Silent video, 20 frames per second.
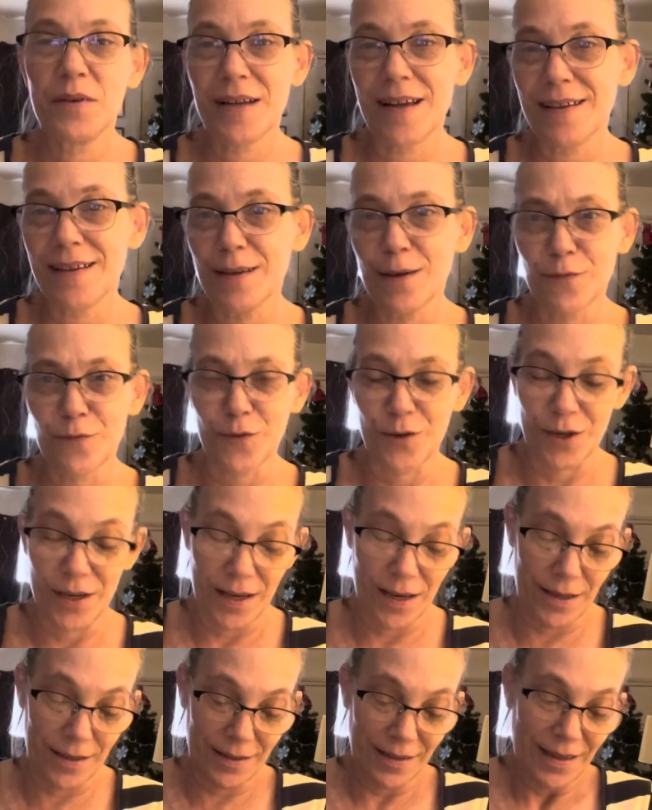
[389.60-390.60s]
got that for
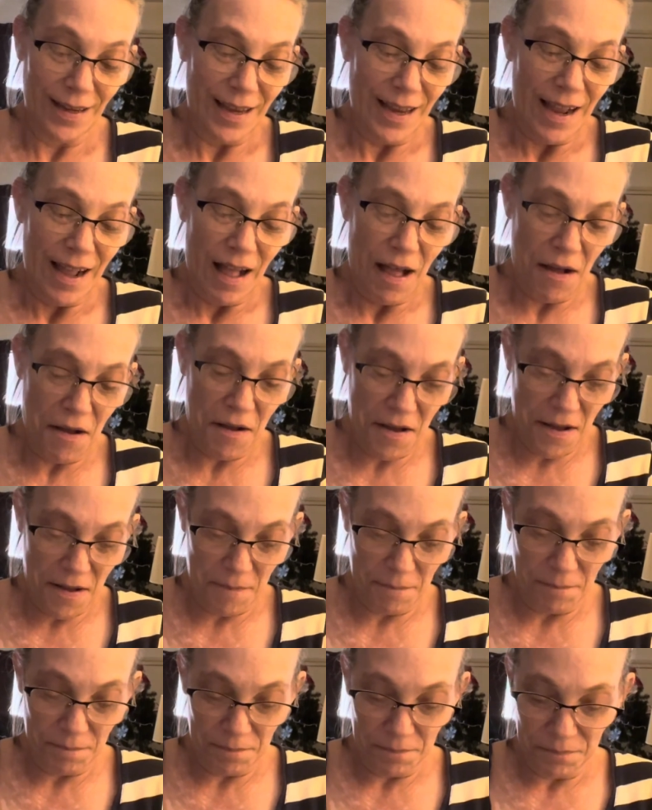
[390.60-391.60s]
you.
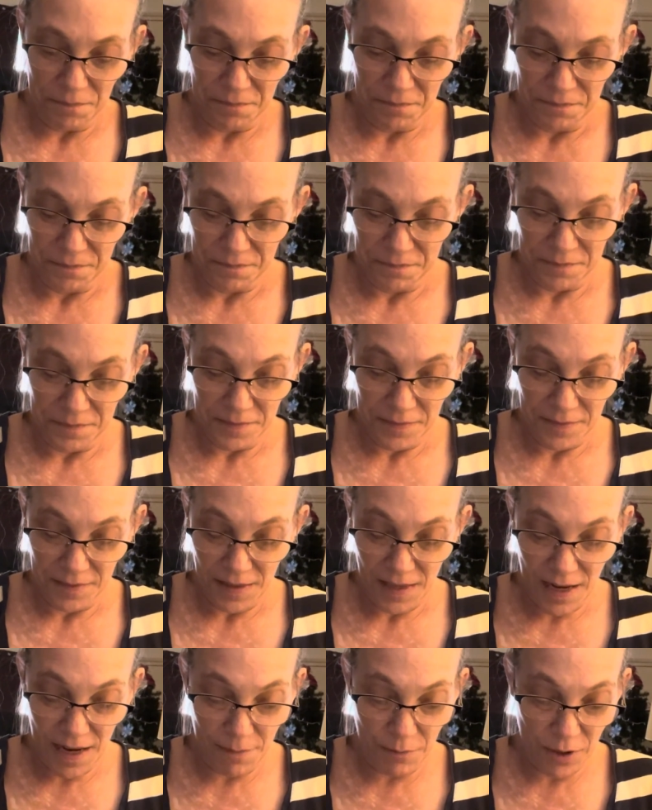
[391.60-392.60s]
Um,
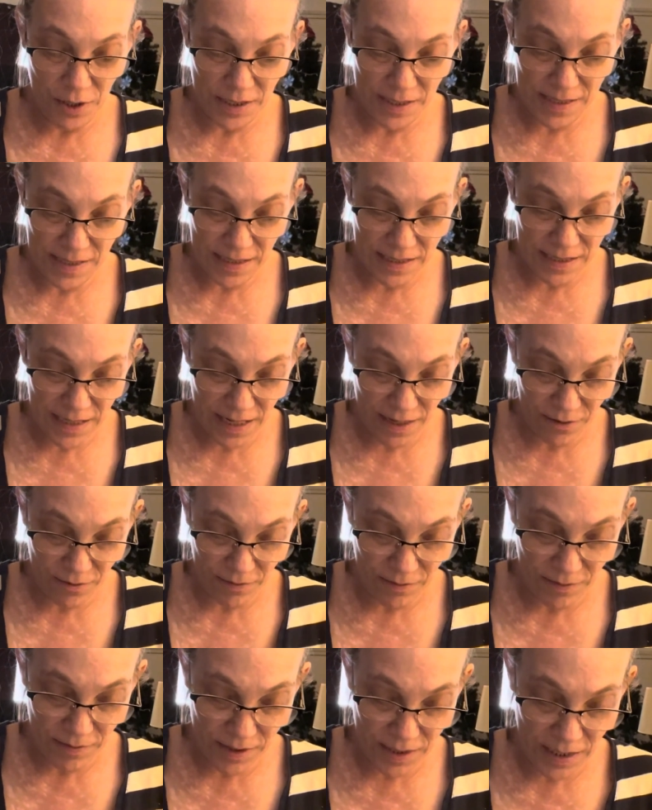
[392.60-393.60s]
I'm going to sit
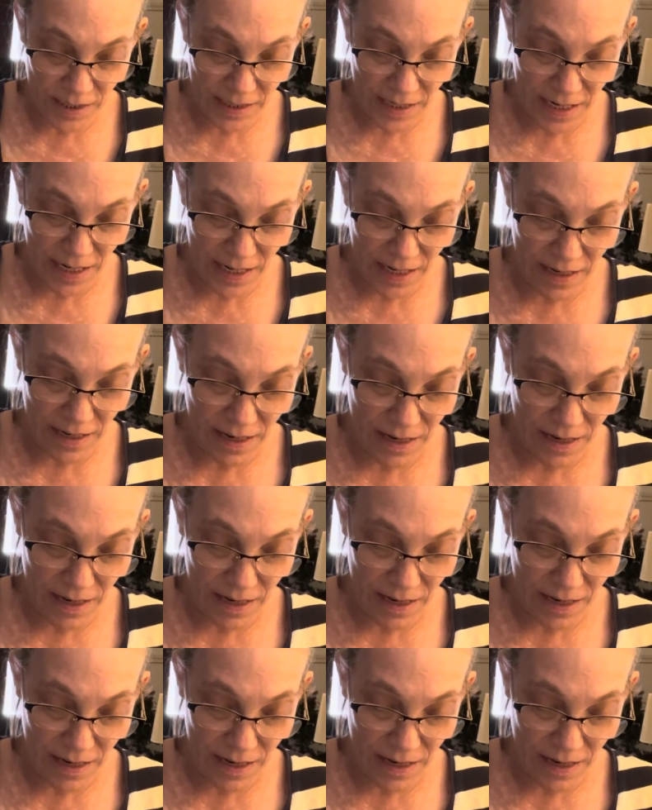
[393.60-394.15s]
down today